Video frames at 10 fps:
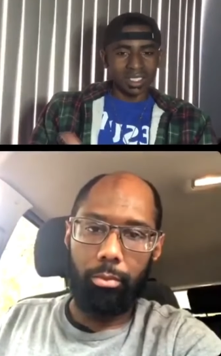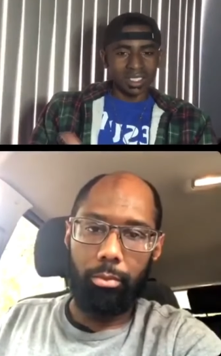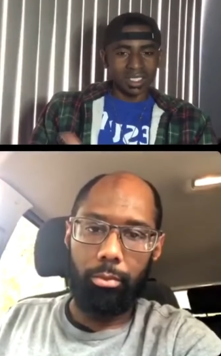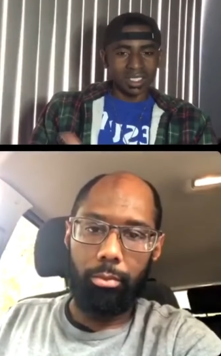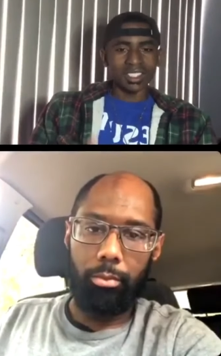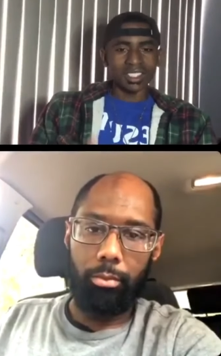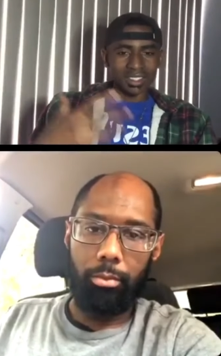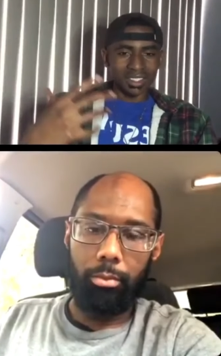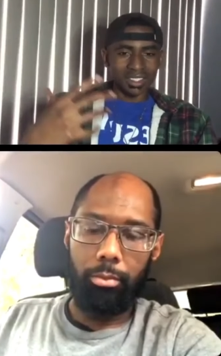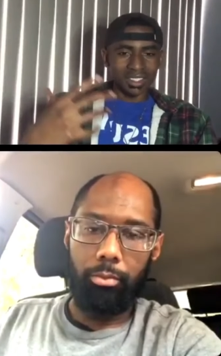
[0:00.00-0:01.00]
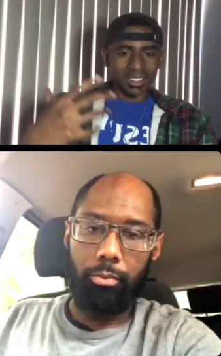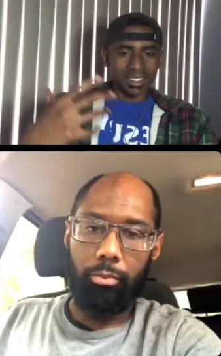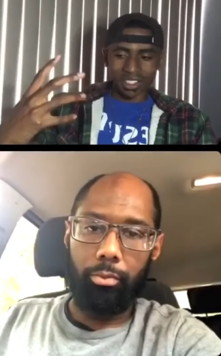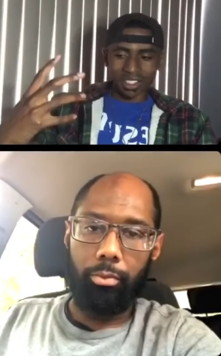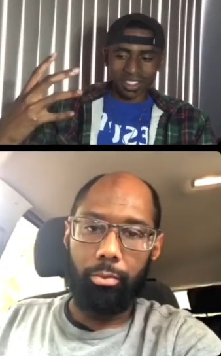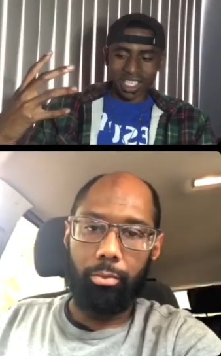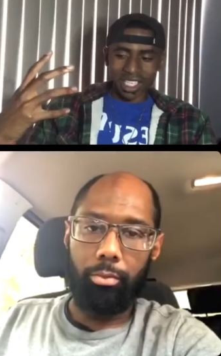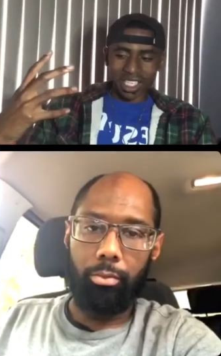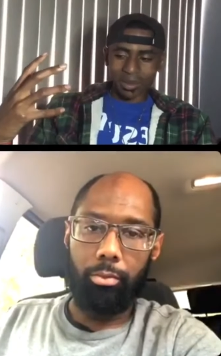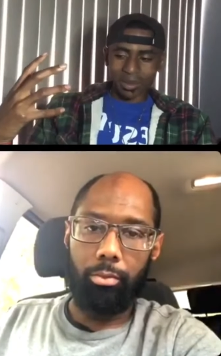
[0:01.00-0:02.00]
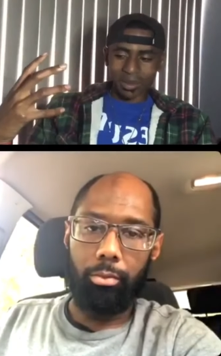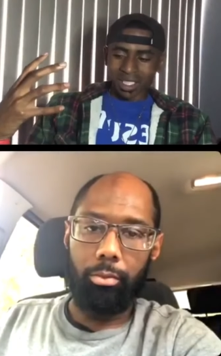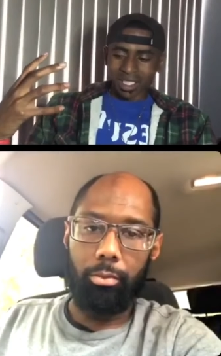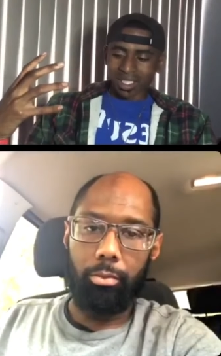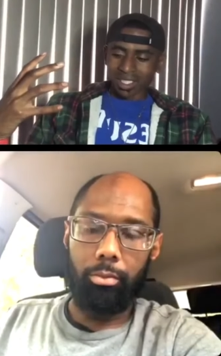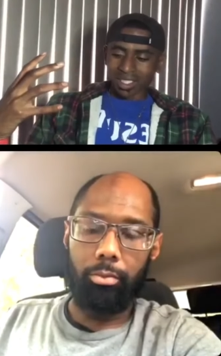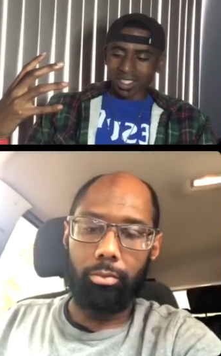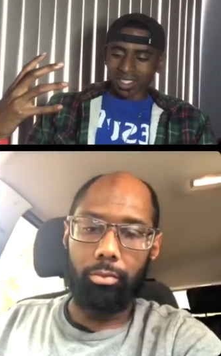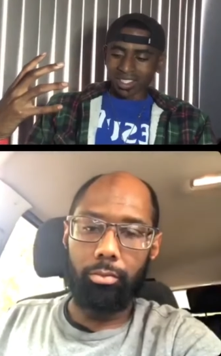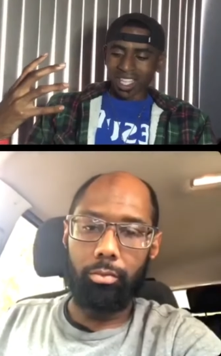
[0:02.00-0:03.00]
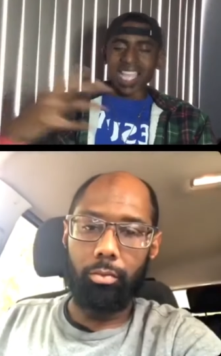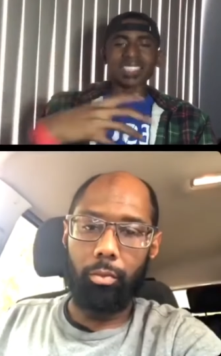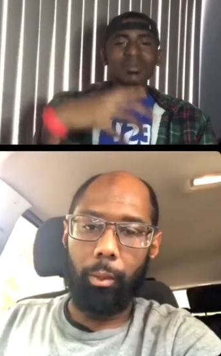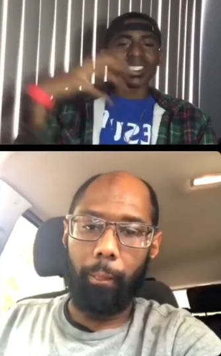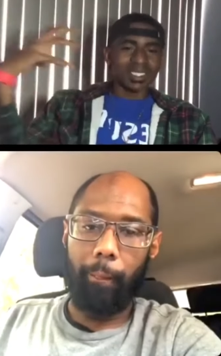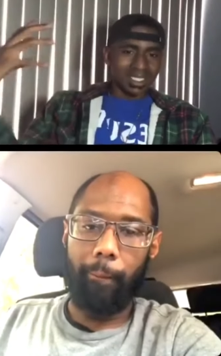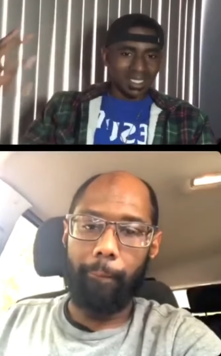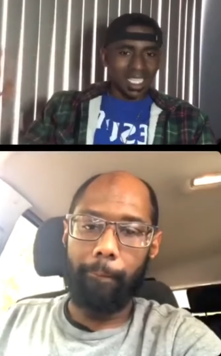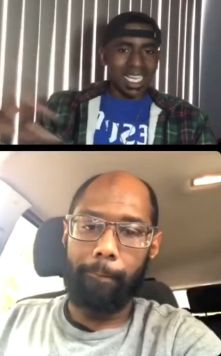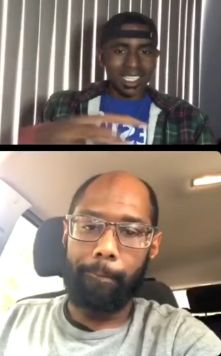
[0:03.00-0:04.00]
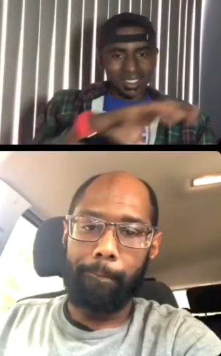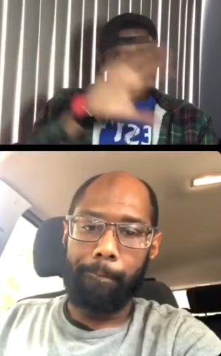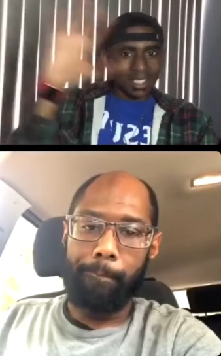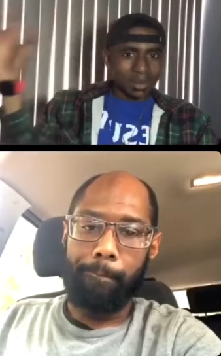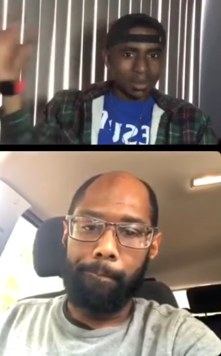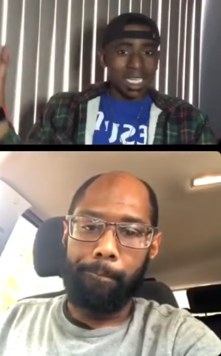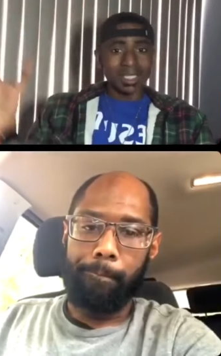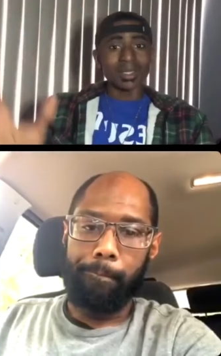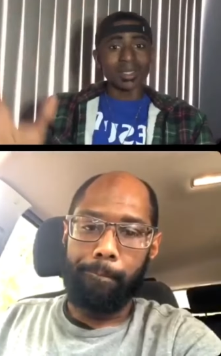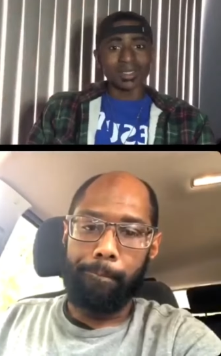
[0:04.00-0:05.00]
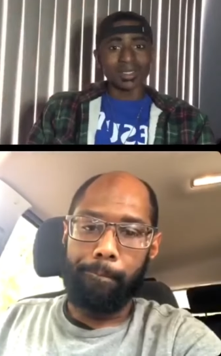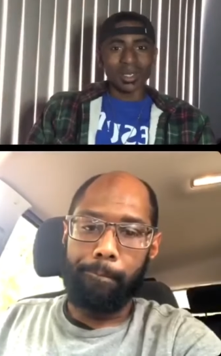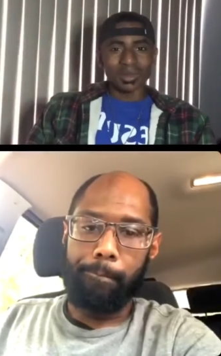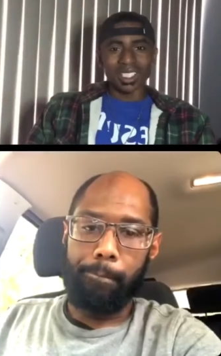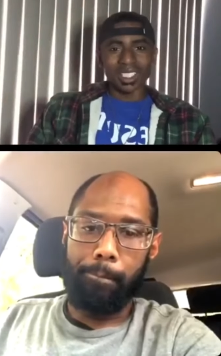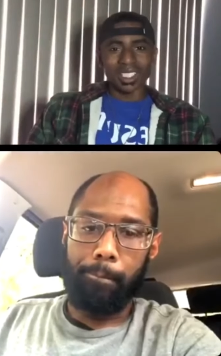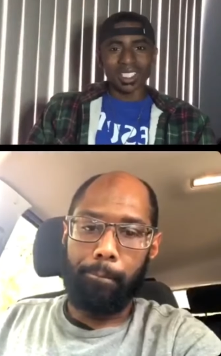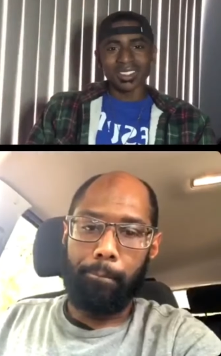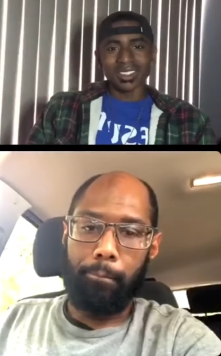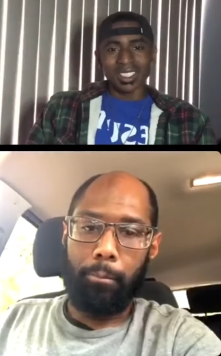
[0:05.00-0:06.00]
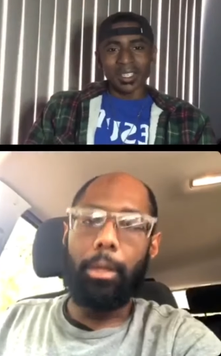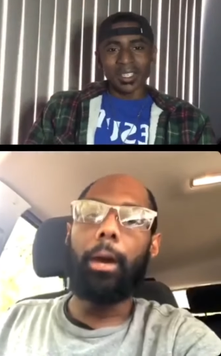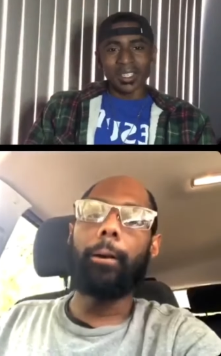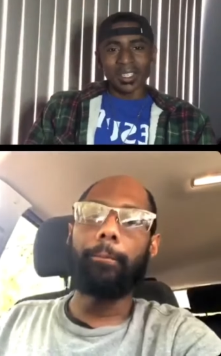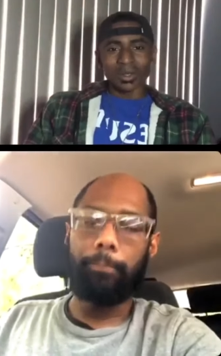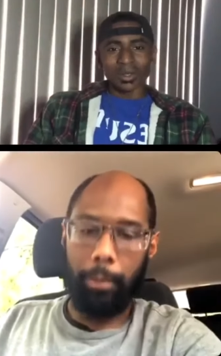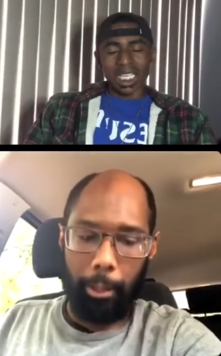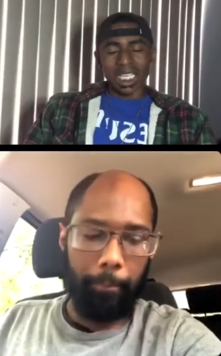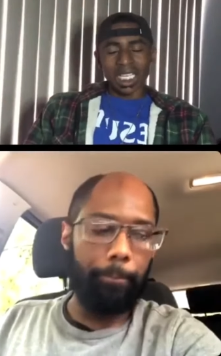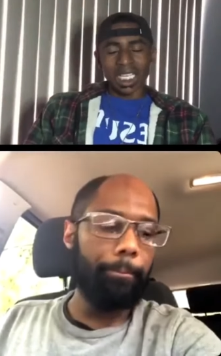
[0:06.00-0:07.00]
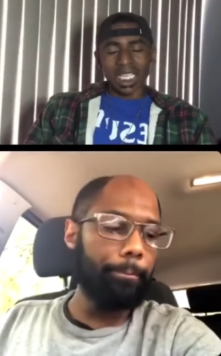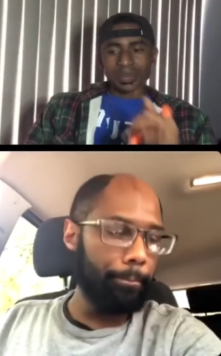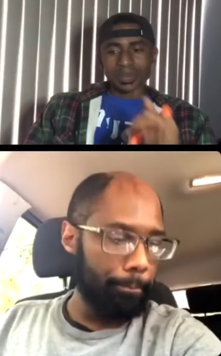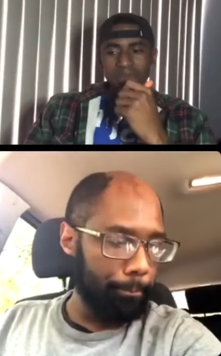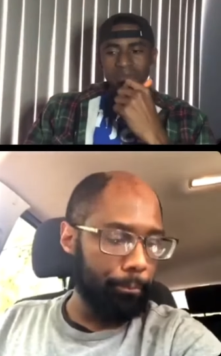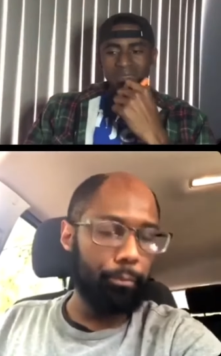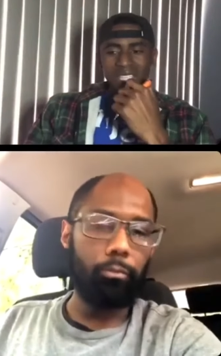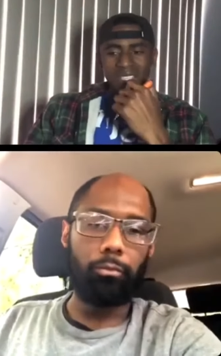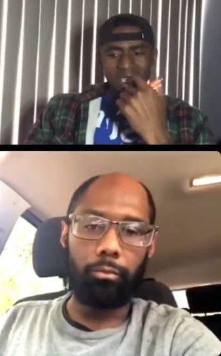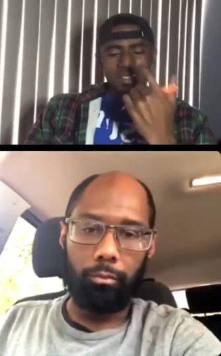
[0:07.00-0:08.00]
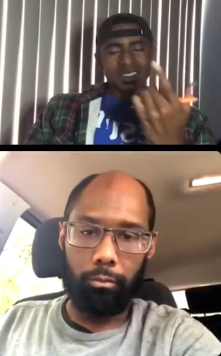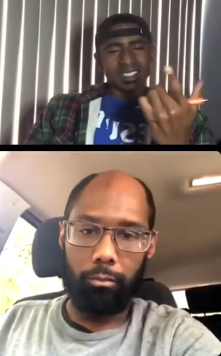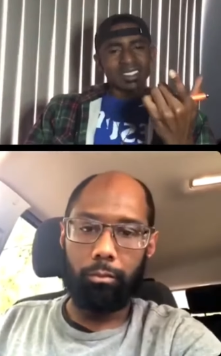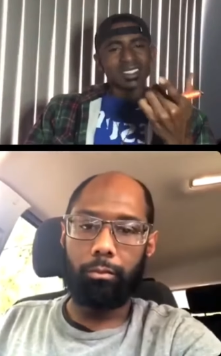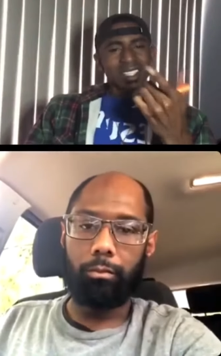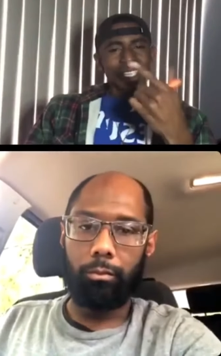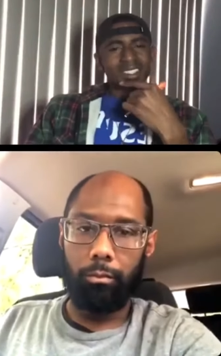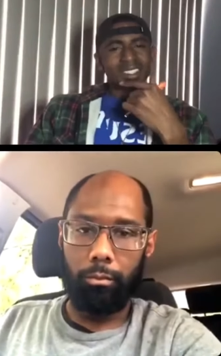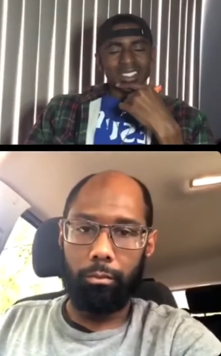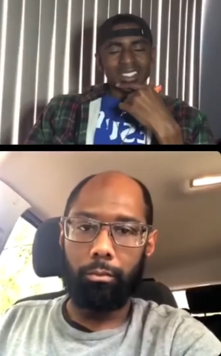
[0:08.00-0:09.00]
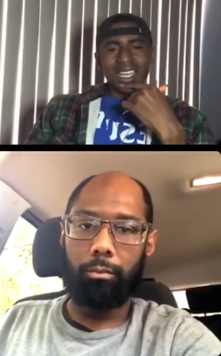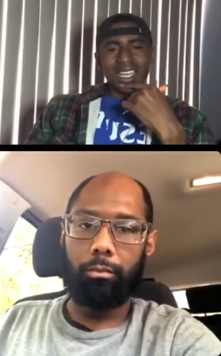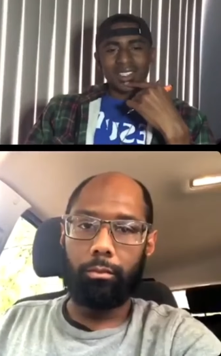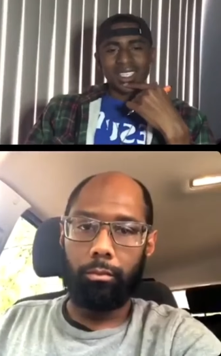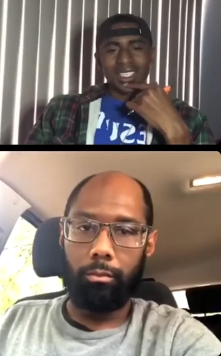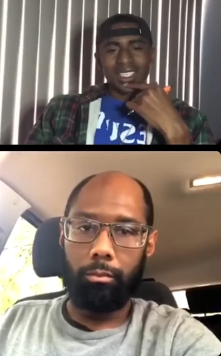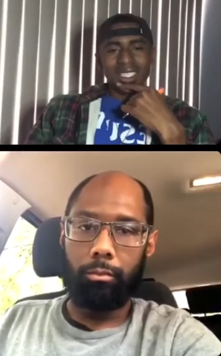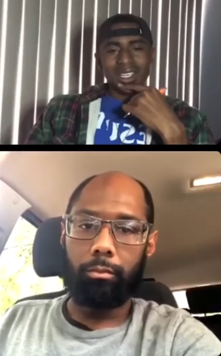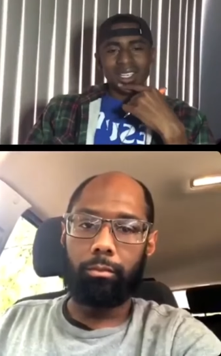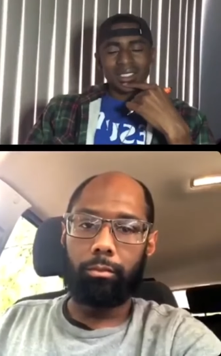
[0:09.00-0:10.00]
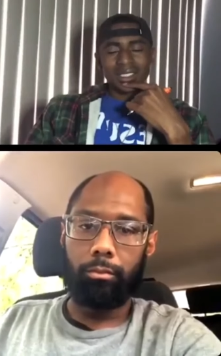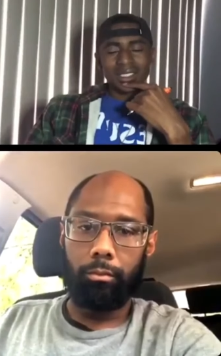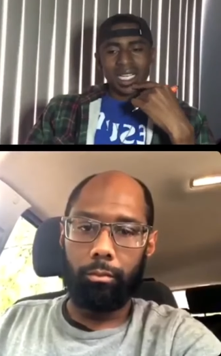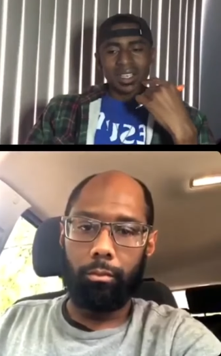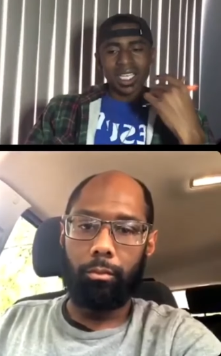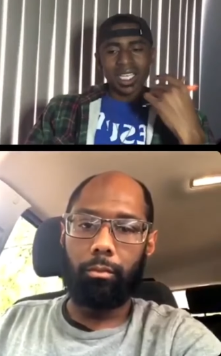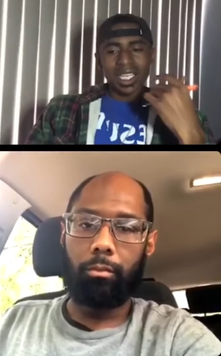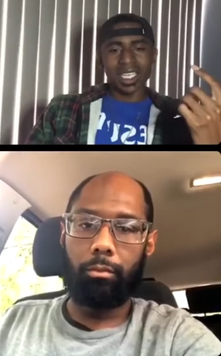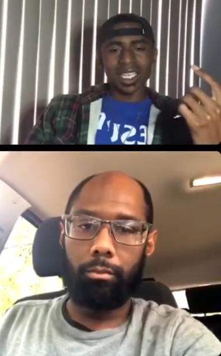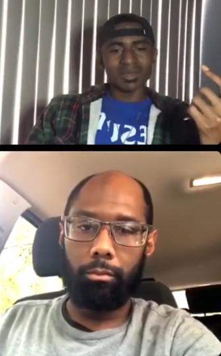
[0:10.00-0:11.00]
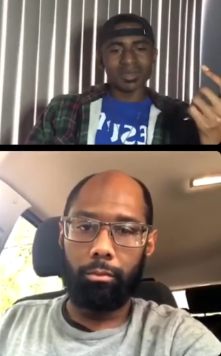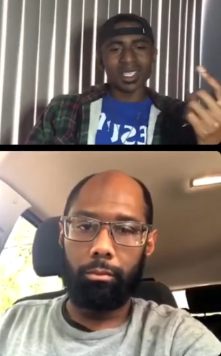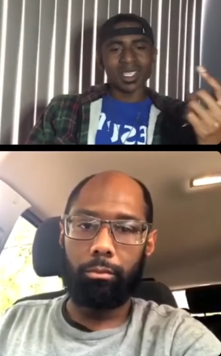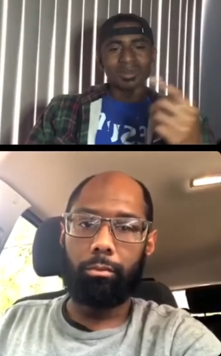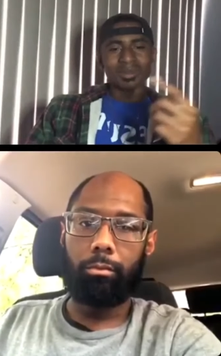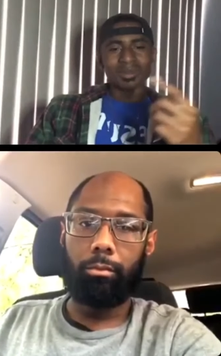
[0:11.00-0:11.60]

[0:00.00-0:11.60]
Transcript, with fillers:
Speaker 1: necessarily share the same uh, aspects or desires as everybody else. You know what I'm saying?
Speaker 2: Yeah. So yeah.
Speaker 1: like that's the that's the thing because it's kind of crazy how it's like how anime has become